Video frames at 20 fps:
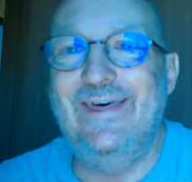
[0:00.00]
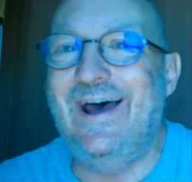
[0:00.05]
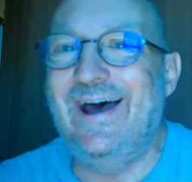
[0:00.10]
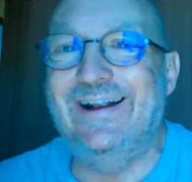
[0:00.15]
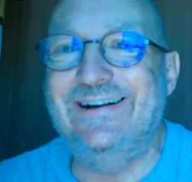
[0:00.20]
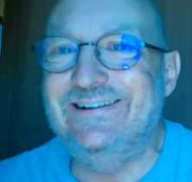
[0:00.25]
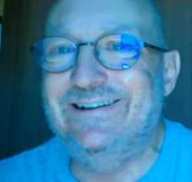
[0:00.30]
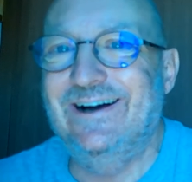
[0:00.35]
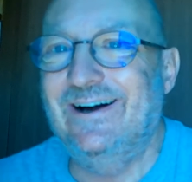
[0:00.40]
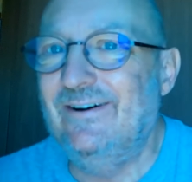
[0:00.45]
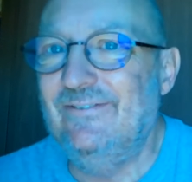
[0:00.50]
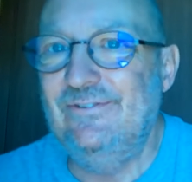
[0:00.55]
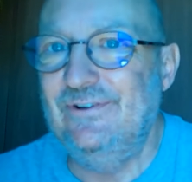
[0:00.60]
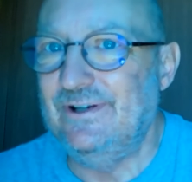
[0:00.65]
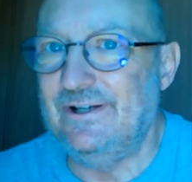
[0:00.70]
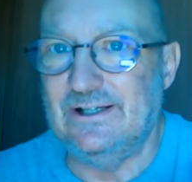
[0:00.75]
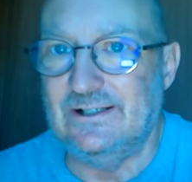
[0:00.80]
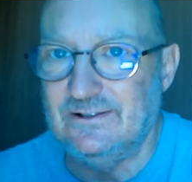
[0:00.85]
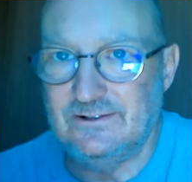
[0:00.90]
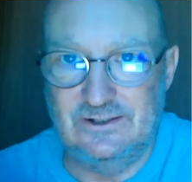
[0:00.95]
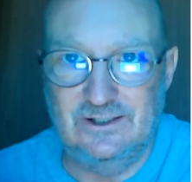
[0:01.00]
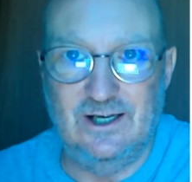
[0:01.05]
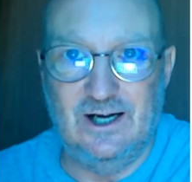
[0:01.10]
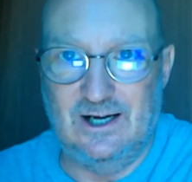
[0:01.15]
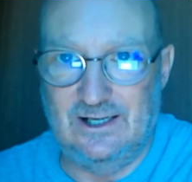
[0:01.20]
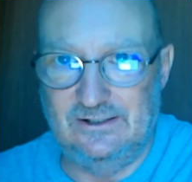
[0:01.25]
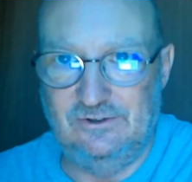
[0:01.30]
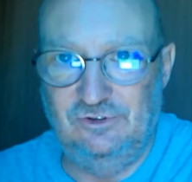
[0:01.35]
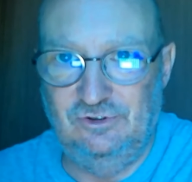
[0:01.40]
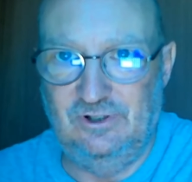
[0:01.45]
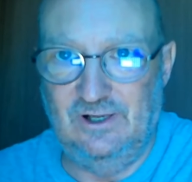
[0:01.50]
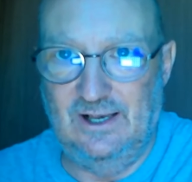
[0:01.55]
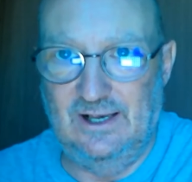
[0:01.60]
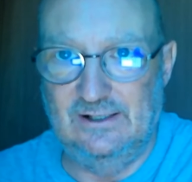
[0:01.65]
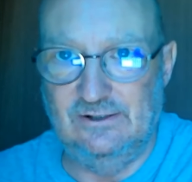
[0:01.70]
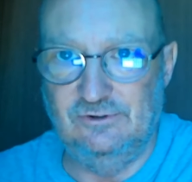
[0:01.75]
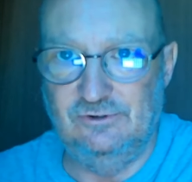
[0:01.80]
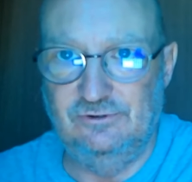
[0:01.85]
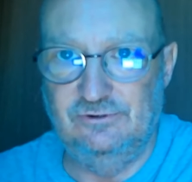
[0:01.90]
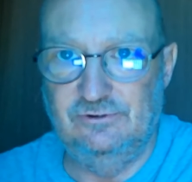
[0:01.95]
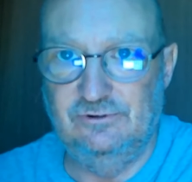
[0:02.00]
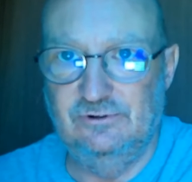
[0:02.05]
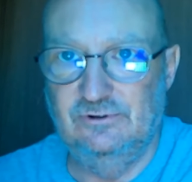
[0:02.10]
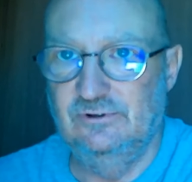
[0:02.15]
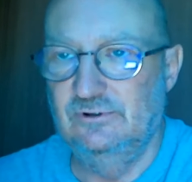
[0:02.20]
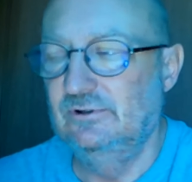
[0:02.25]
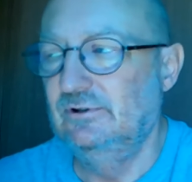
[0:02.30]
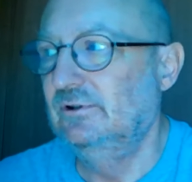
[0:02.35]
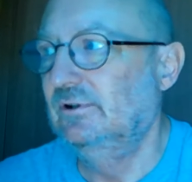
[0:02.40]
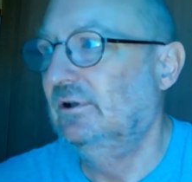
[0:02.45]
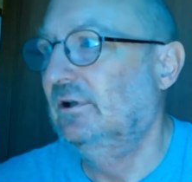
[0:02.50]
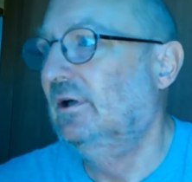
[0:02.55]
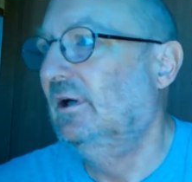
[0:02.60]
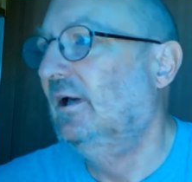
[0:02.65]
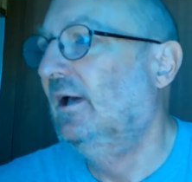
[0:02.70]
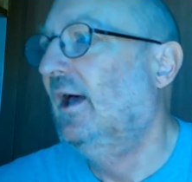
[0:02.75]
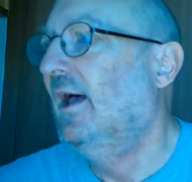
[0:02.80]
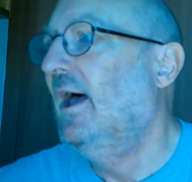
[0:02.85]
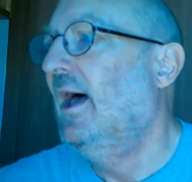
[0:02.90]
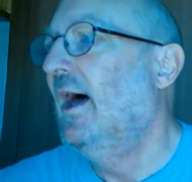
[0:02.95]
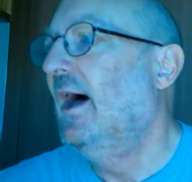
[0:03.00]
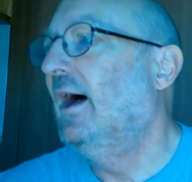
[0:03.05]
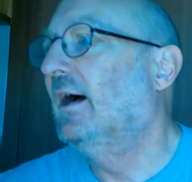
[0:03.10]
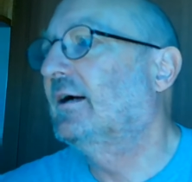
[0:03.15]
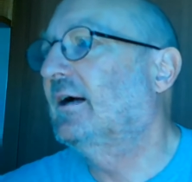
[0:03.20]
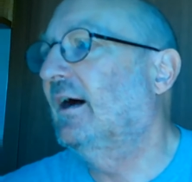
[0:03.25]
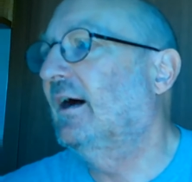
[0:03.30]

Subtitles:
that covenant, God says. A